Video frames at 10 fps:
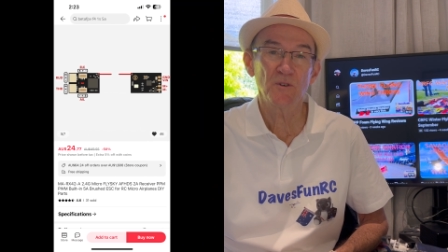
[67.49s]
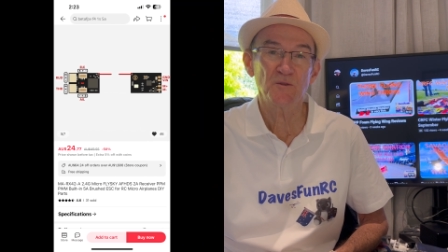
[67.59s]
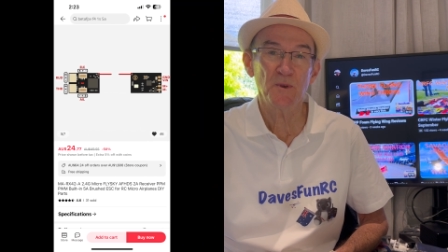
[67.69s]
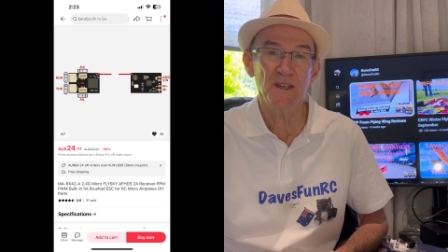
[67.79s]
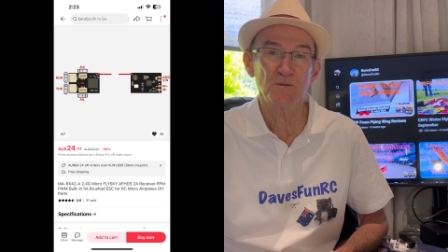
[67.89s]

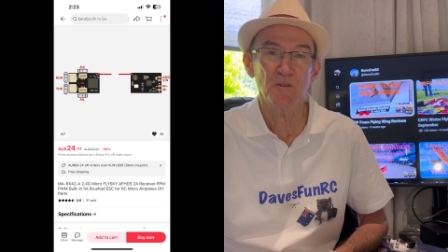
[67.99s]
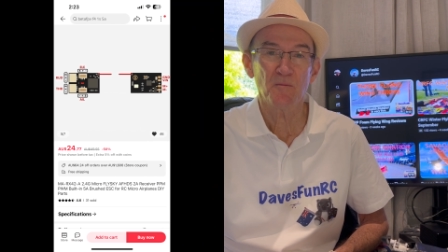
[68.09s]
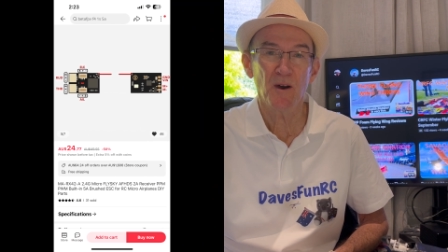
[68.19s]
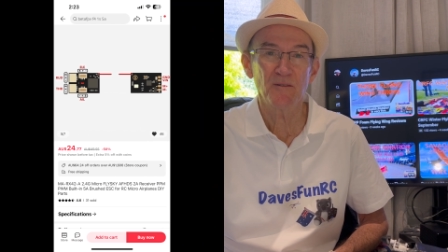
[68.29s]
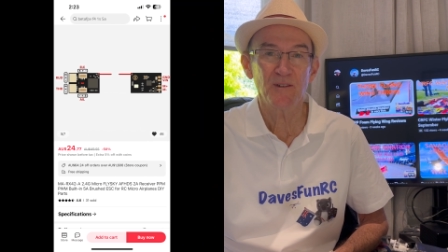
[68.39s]
which pairs with
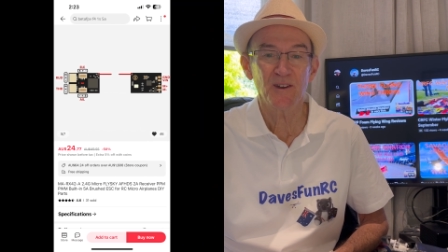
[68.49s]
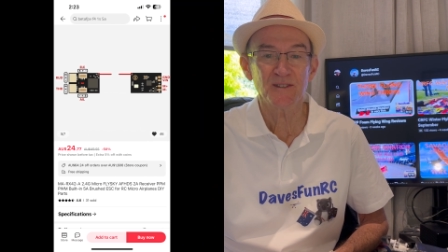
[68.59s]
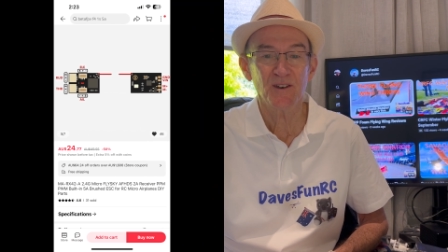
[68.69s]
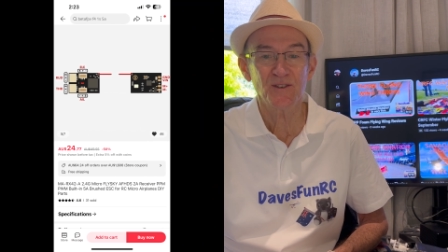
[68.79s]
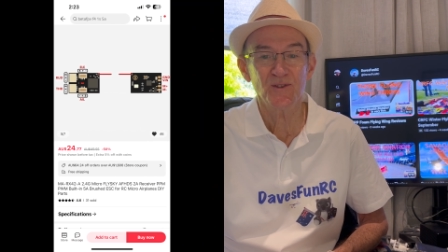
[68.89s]
my
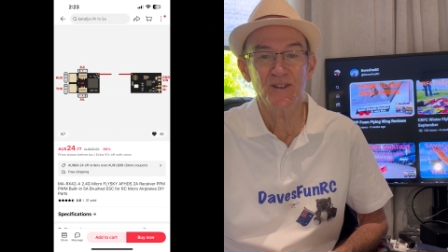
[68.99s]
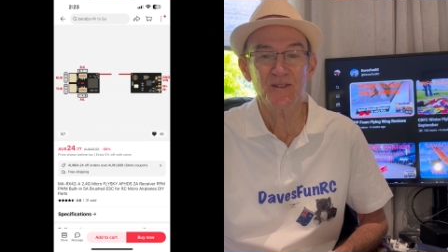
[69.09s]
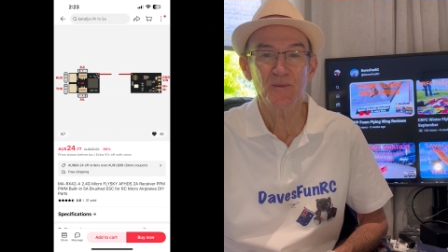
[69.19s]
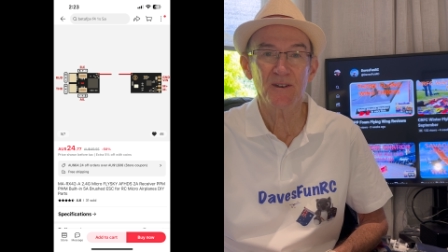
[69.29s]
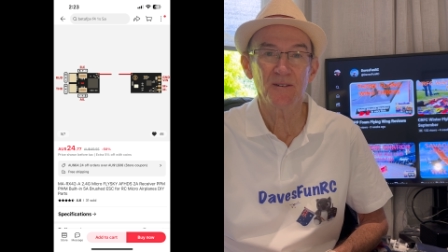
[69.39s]
FlySky
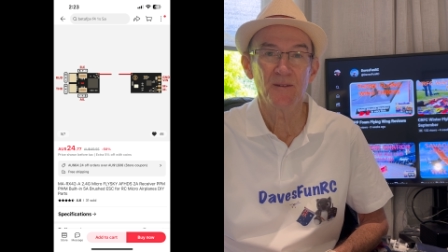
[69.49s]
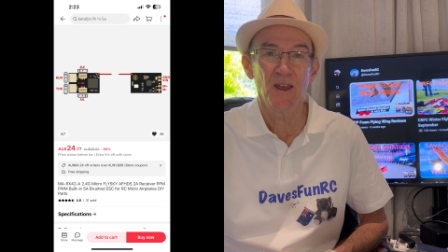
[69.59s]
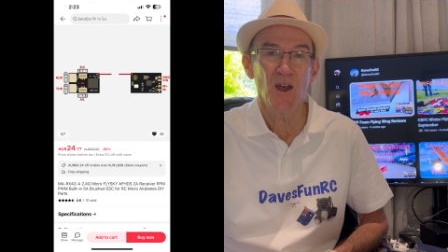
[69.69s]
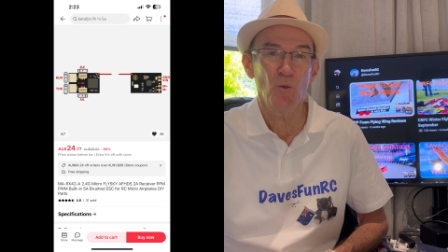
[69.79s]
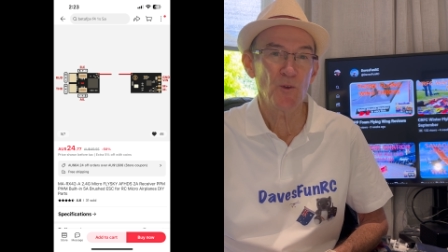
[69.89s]
transmitter
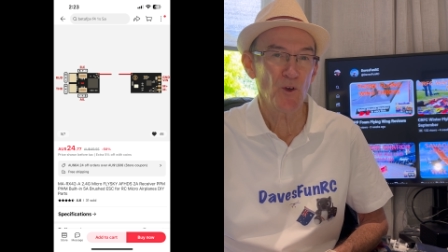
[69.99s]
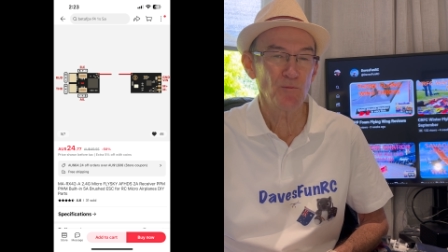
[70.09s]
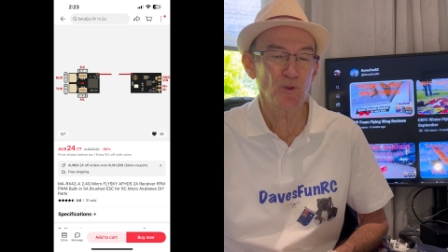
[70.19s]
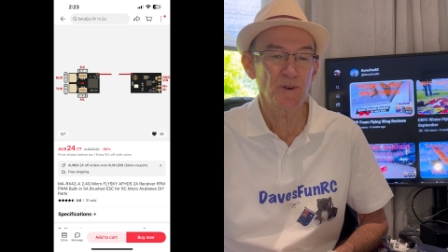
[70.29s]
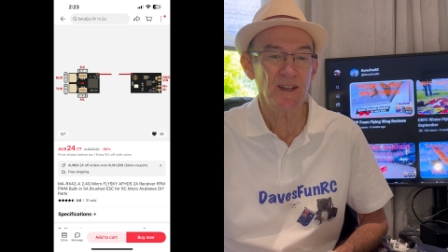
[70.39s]
with
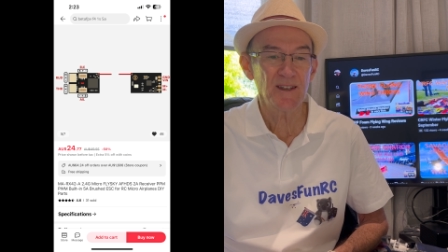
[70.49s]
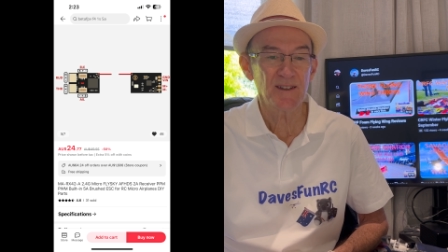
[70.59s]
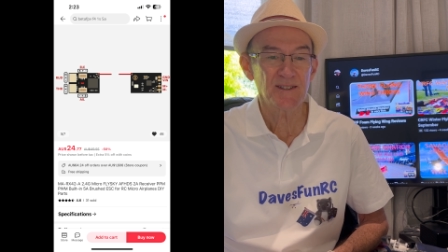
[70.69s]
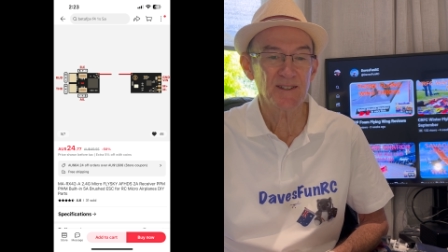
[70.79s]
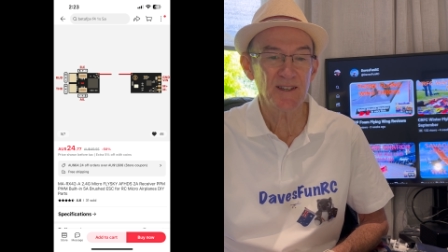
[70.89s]
onboard
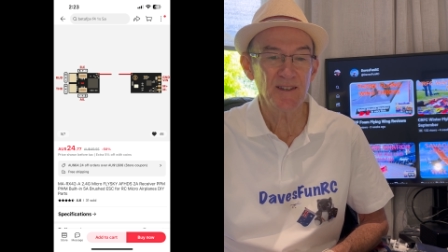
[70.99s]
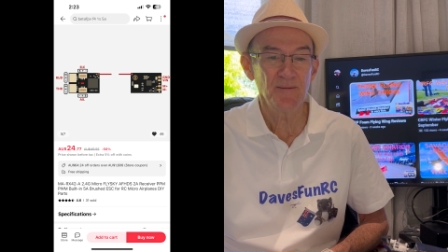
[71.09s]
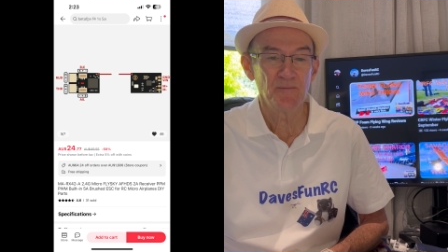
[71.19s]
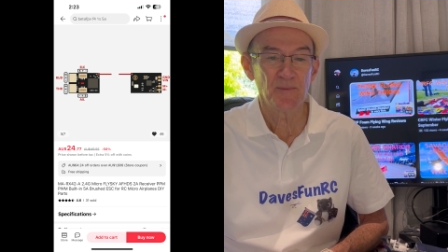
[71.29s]
ESC